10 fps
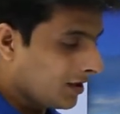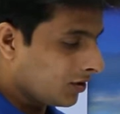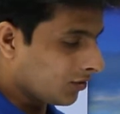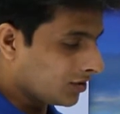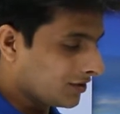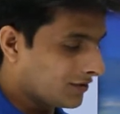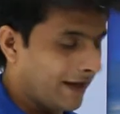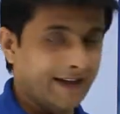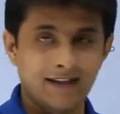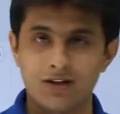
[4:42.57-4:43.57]
you just
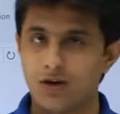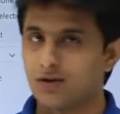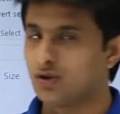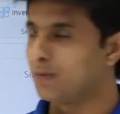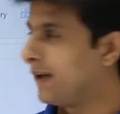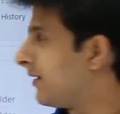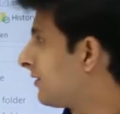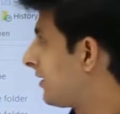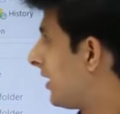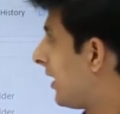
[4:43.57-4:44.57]
right click on this
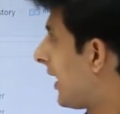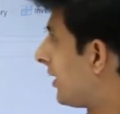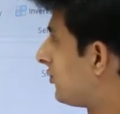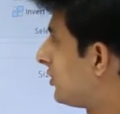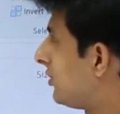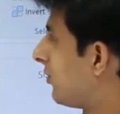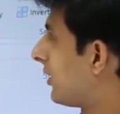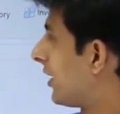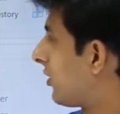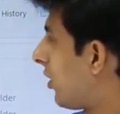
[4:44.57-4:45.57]
place and you see you will
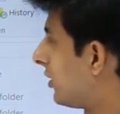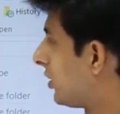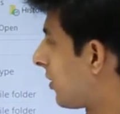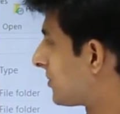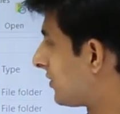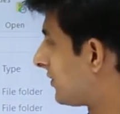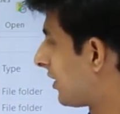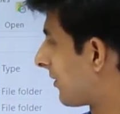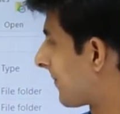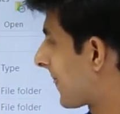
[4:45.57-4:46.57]
get all the options here.